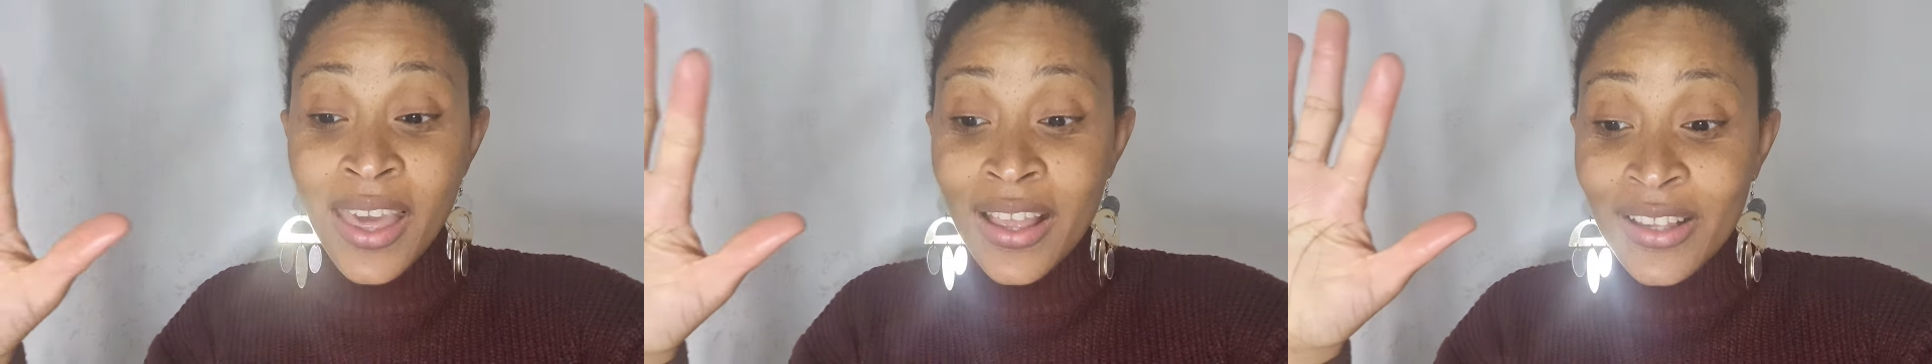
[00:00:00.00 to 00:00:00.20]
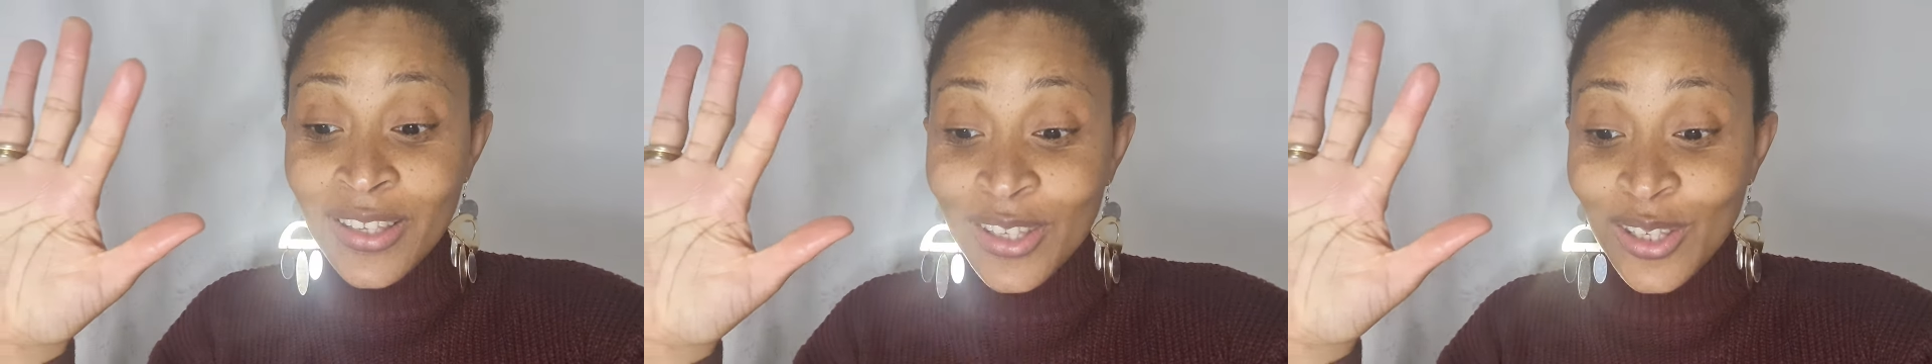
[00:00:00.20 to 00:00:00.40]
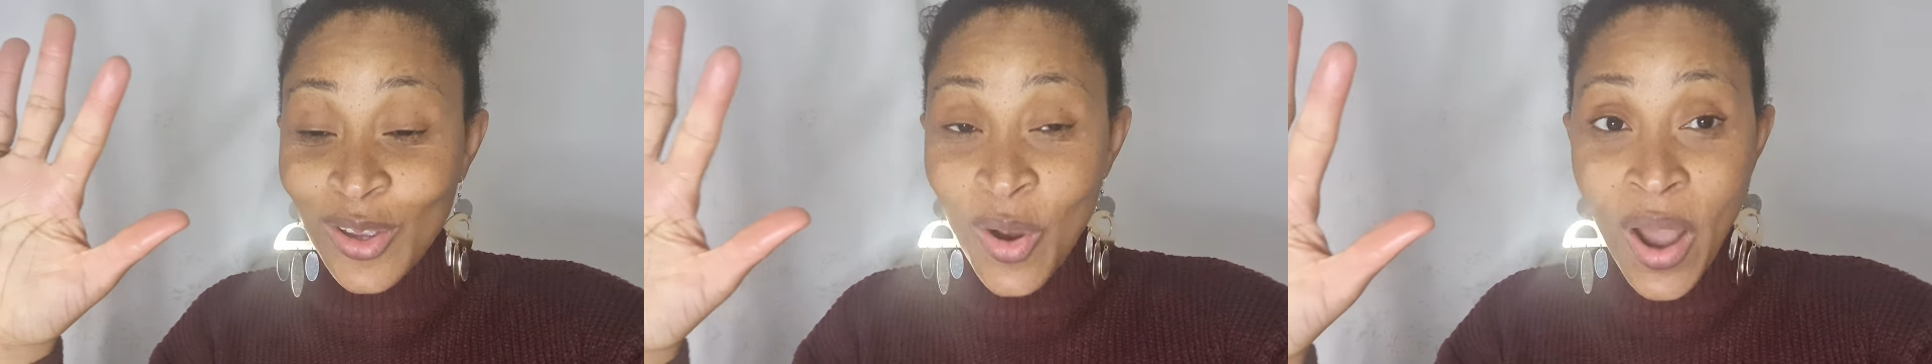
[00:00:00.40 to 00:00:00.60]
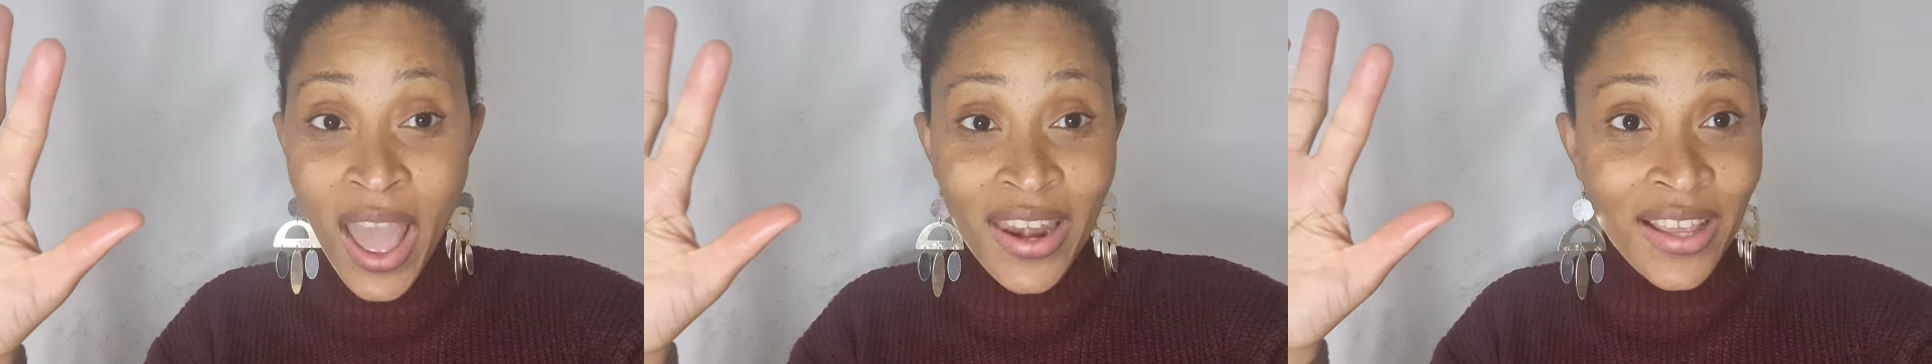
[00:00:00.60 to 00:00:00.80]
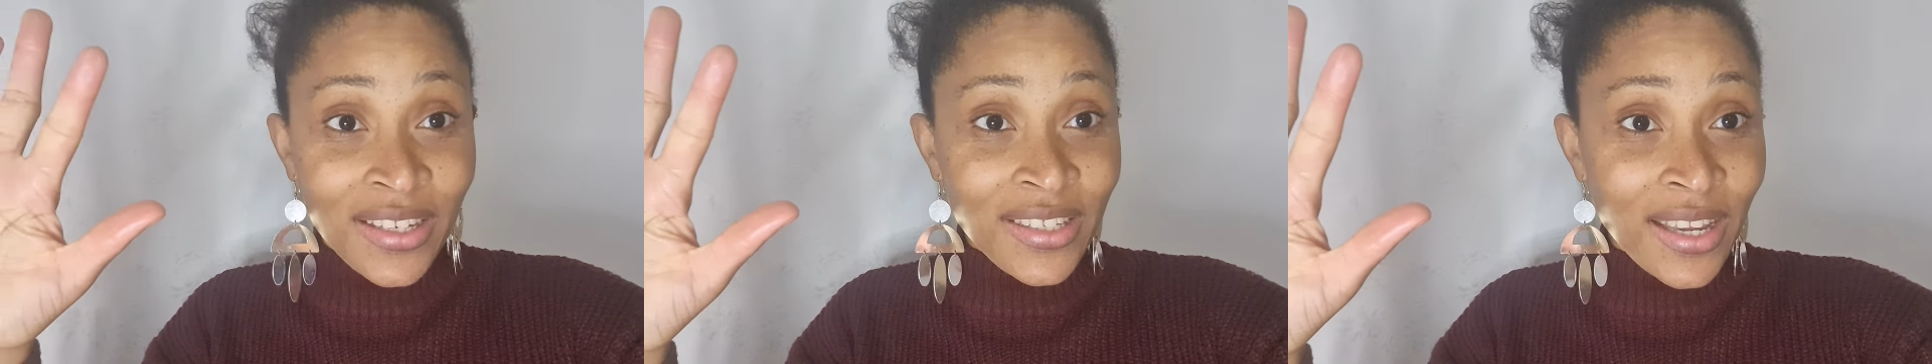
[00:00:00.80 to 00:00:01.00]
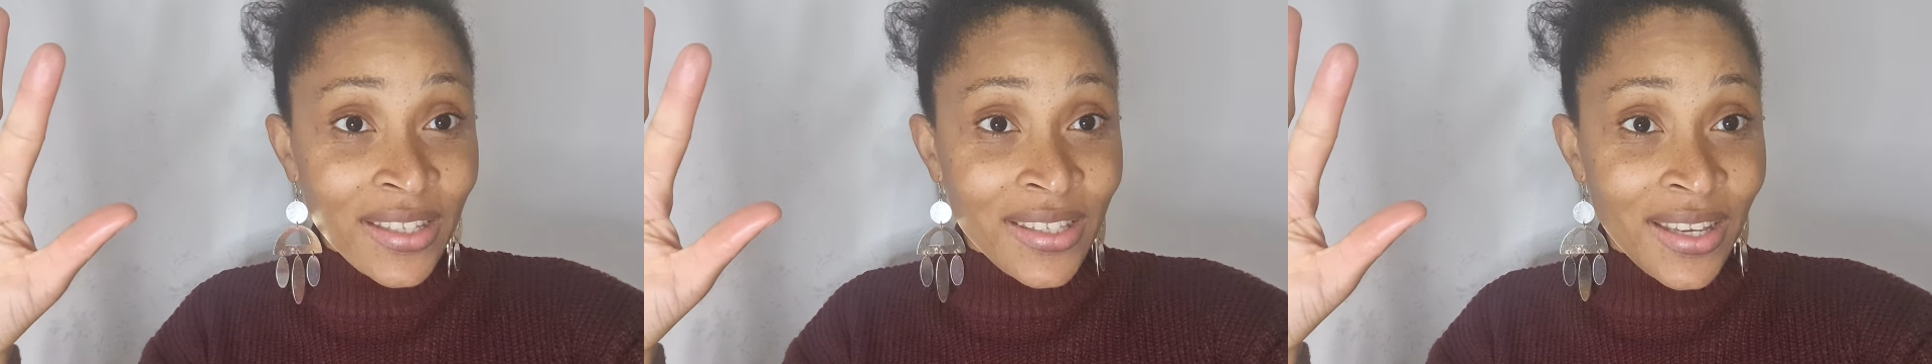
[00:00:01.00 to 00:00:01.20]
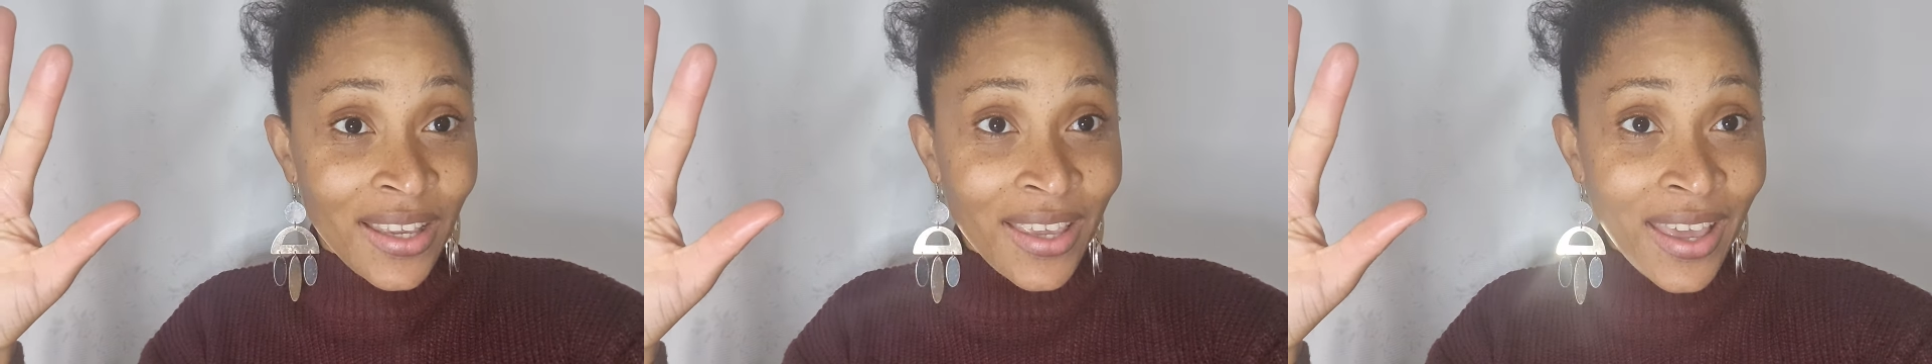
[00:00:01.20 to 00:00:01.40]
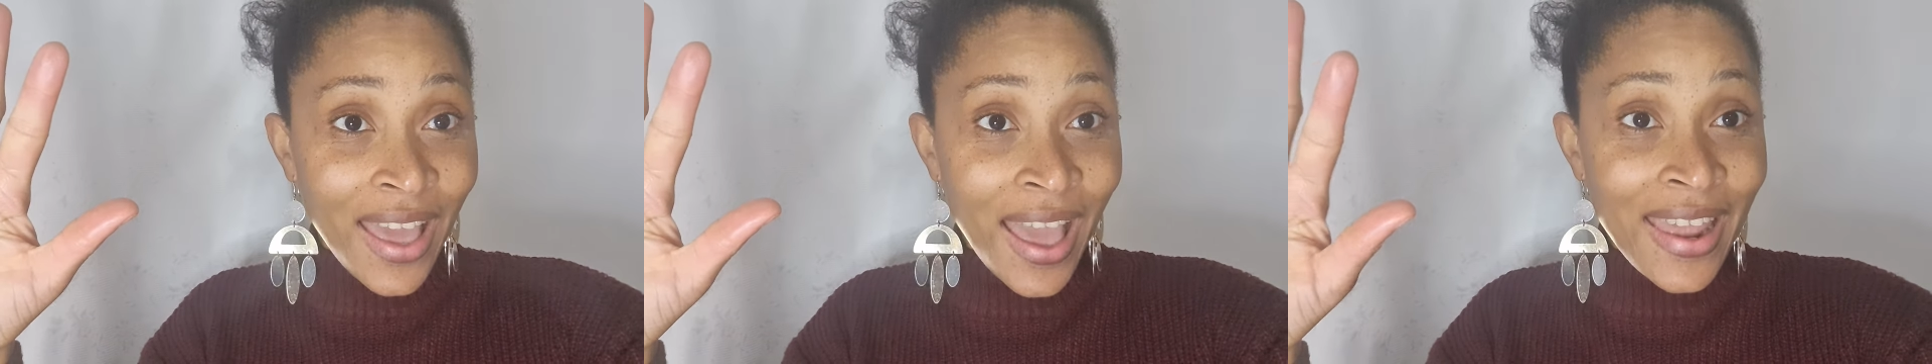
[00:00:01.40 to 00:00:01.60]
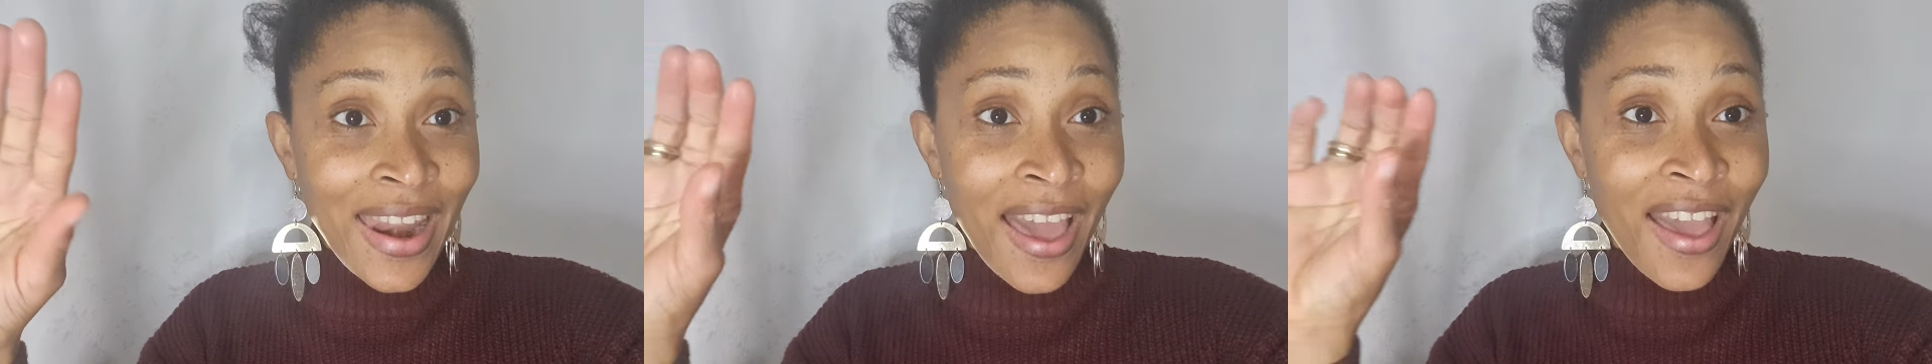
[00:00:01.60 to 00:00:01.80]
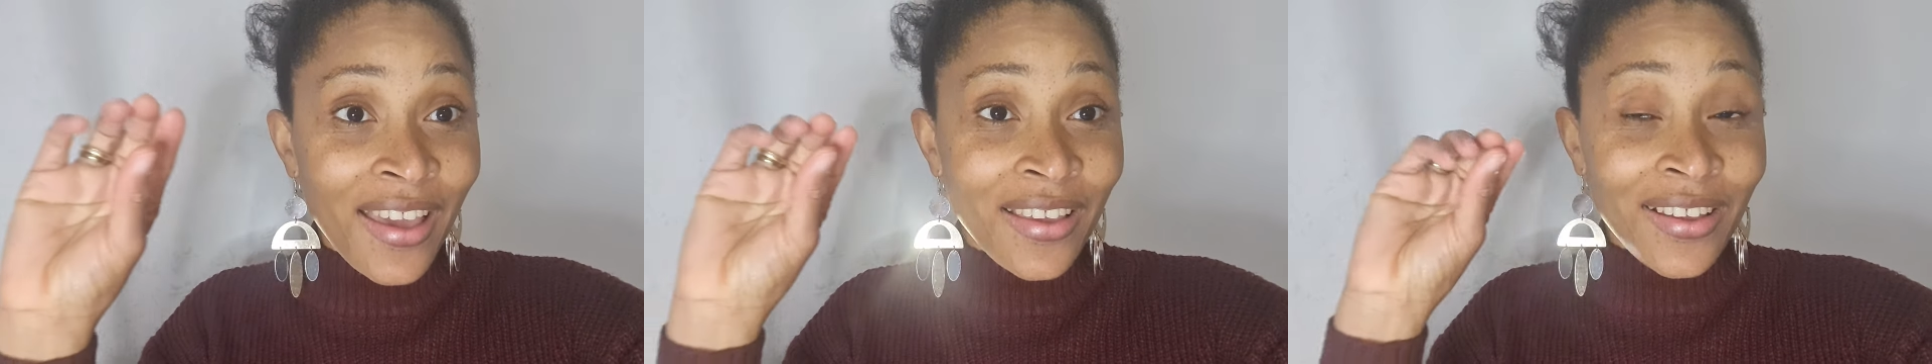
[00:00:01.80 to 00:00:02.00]
so energetic and
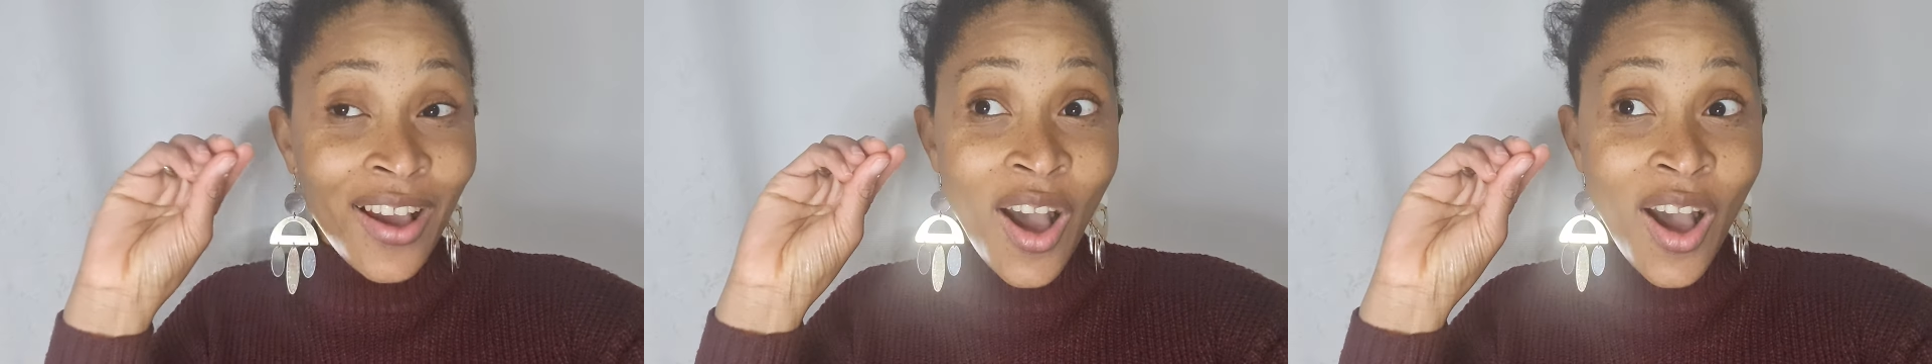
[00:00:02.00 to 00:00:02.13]
i